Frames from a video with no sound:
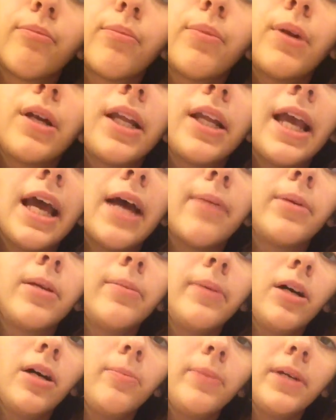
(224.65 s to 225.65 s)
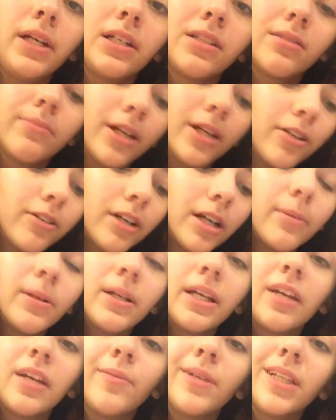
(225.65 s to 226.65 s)
pretty happy about because my grandma
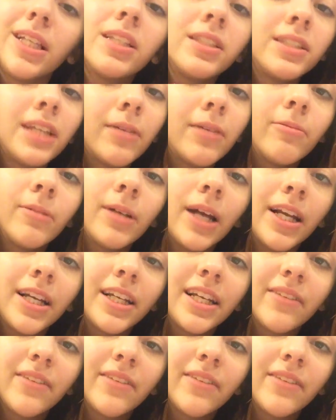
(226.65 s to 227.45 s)
gave me the same kind